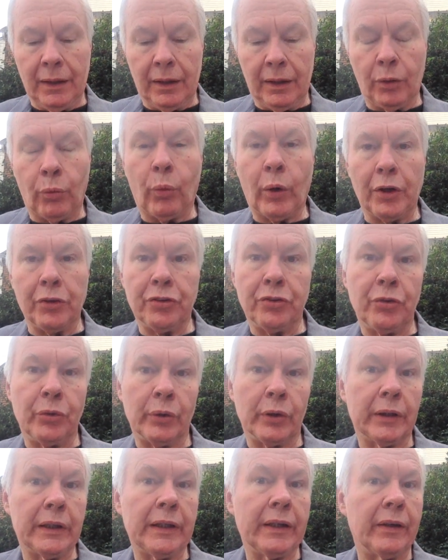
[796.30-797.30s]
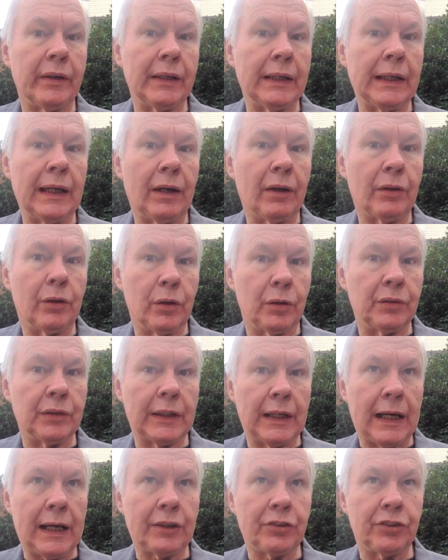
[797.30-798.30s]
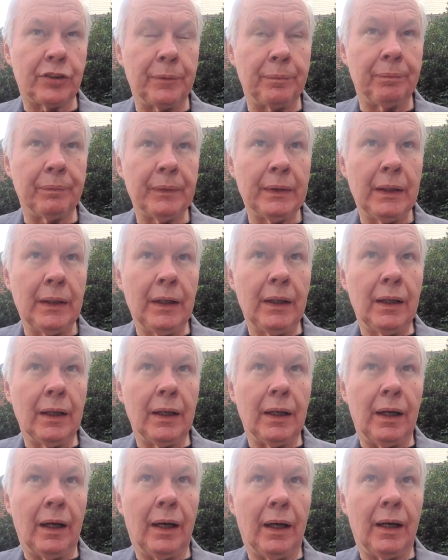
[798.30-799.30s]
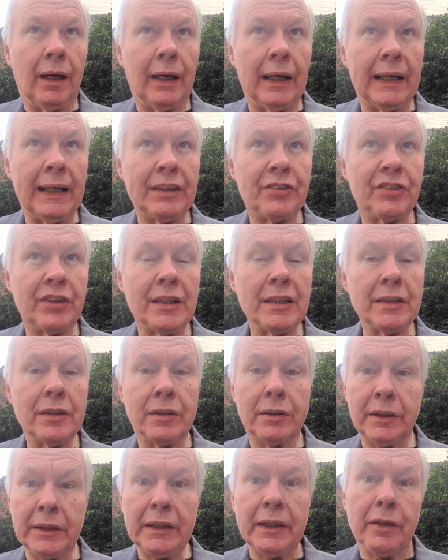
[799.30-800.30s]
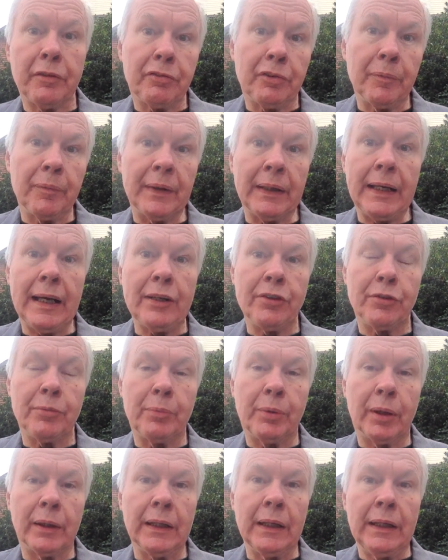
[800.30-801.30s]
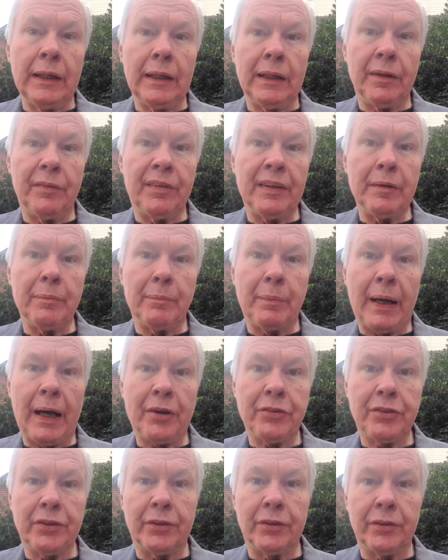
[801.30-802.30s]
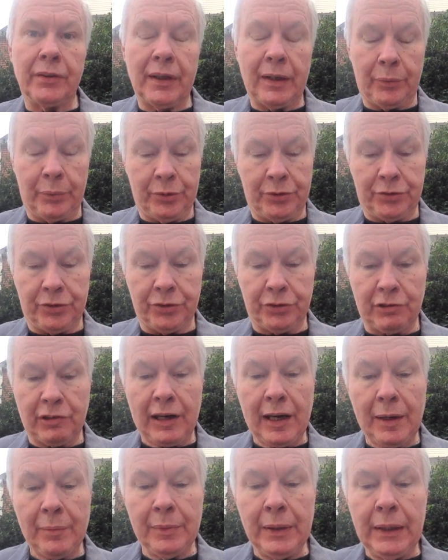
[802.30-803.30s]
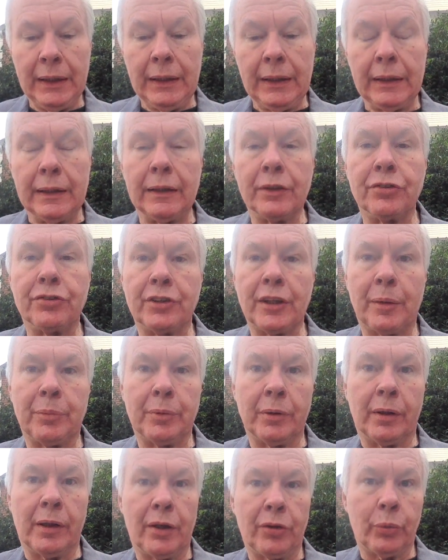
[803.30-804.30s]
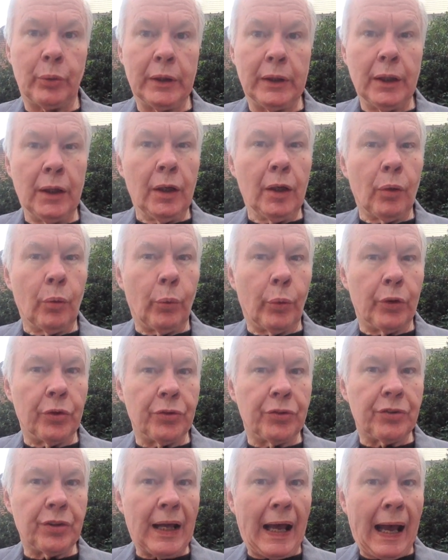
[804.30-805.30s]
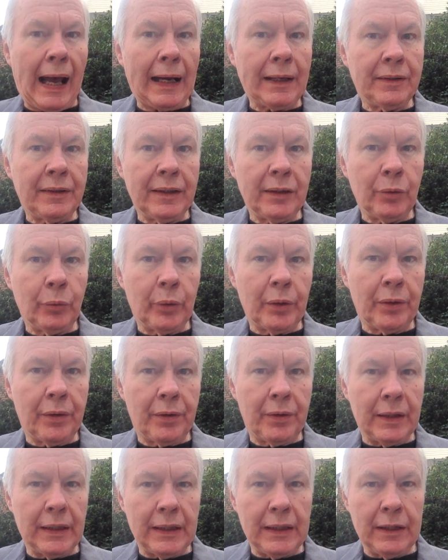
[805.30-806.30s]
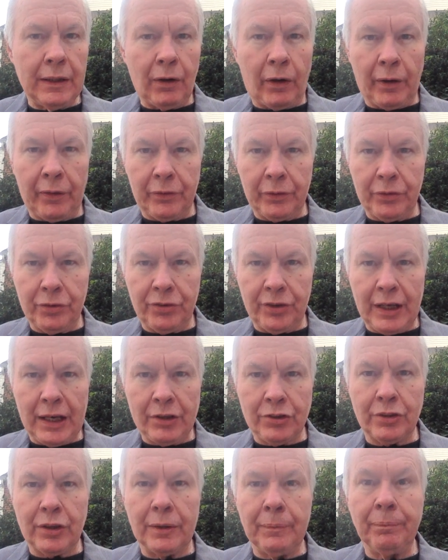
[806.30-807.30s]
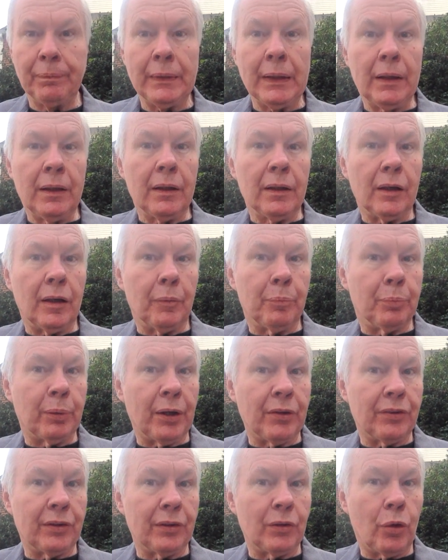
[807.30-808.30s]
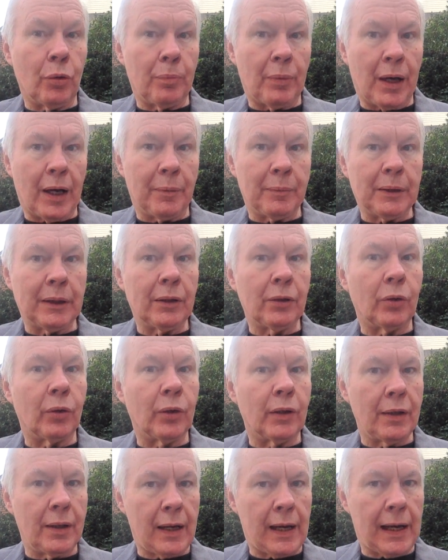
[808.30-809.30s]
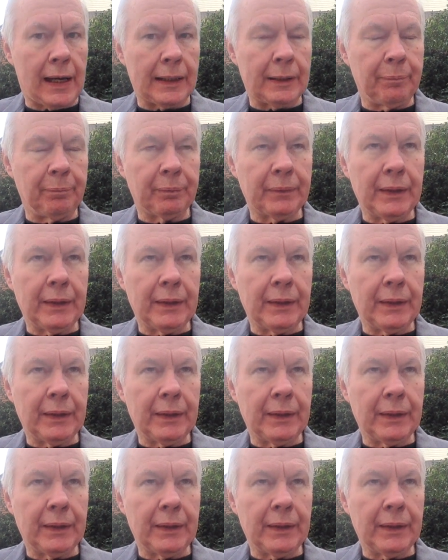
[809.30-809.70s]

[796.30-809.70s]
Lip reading: the ones who are carrying out covert action. And it's unclear from the Gates book if the ambassador that was described in his chapter last week was acting with the authorization of President Obama or not.